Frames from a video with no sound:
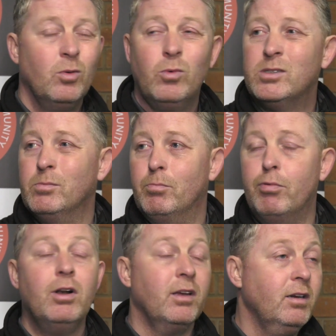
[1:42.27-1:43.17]
Wasn't
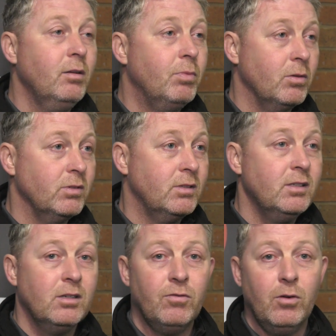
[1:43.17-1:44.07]
brilliant, but it was
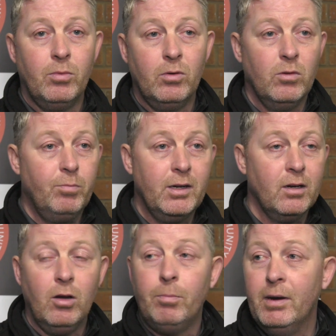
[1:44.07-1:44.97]
decent football. We've played a
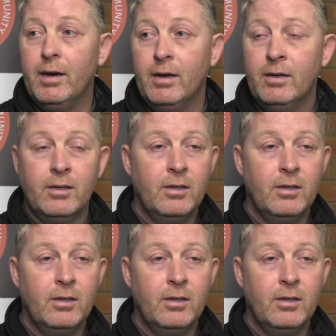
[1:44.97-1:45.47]
lot better,